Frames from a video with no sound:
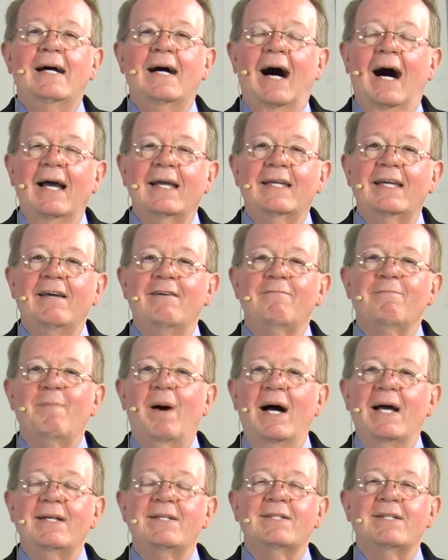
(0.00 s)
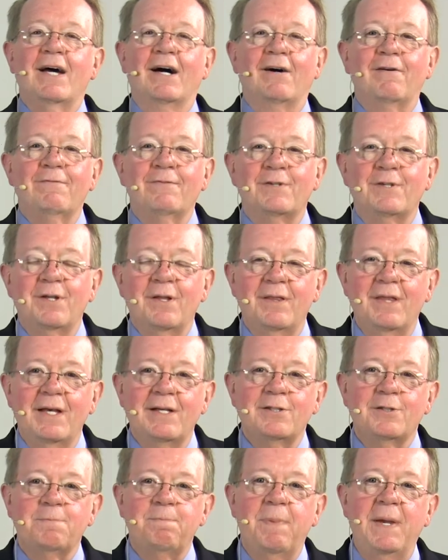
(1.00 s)
I give myself to
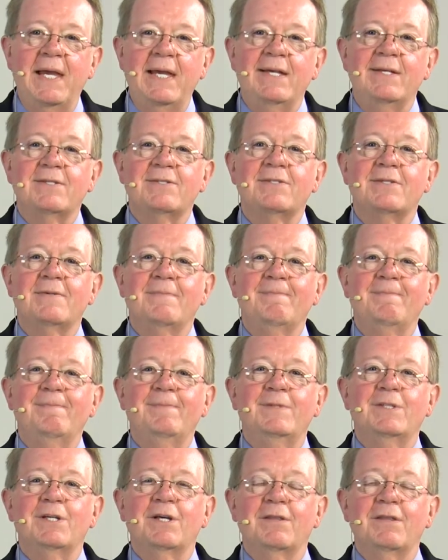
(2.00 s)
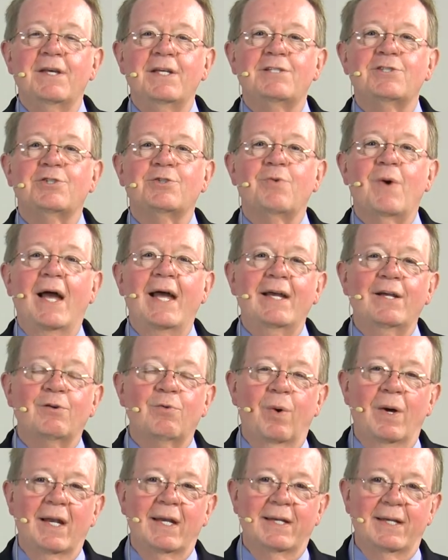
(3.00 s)
this peace, to this
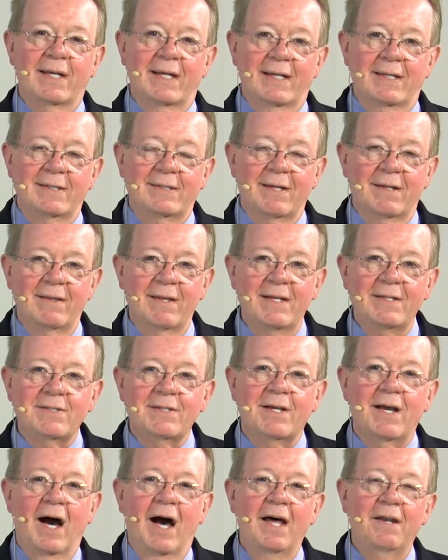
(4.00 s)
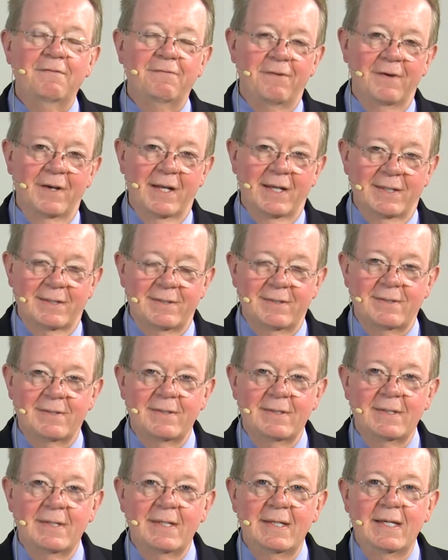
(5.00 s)
tranquility, to this confidence.
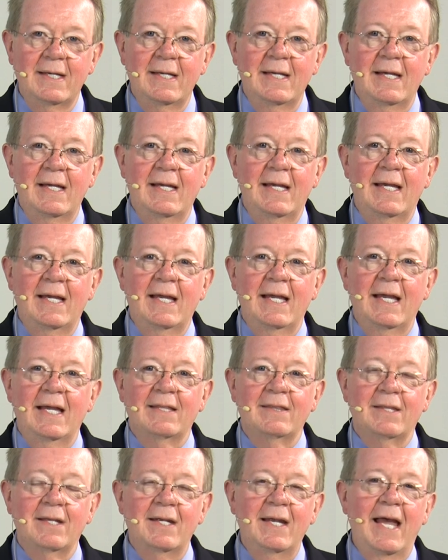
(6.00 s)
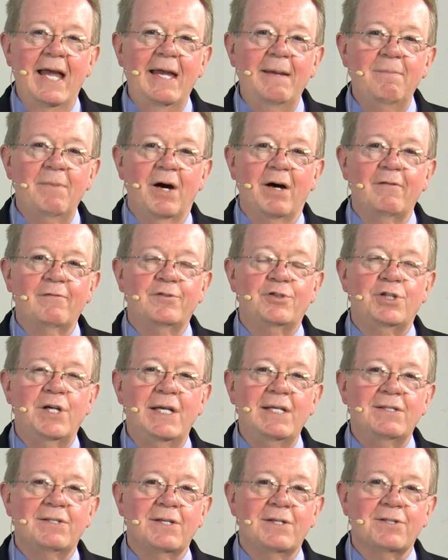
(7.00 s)
In the name of
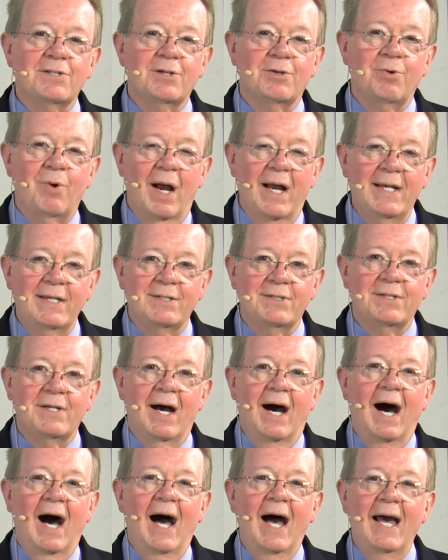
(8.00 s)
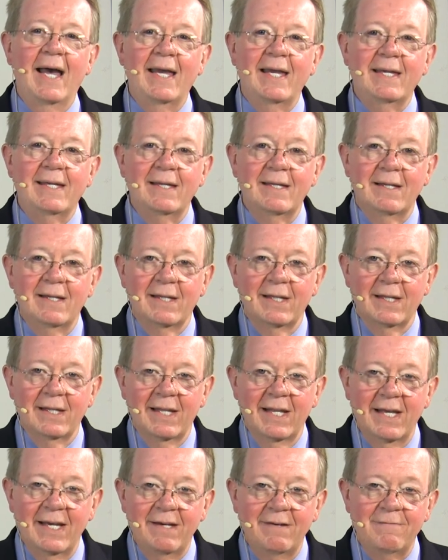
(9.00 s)
Jesus Christ, I
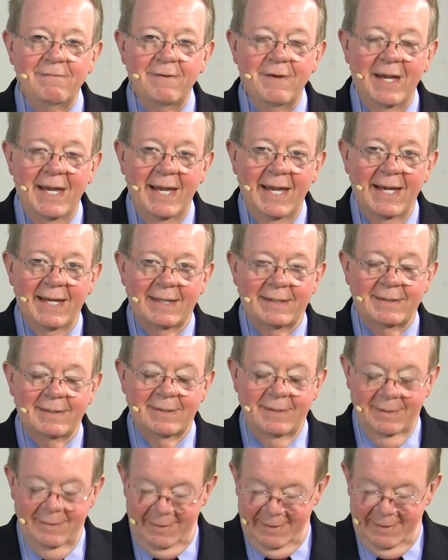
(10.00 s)
live it.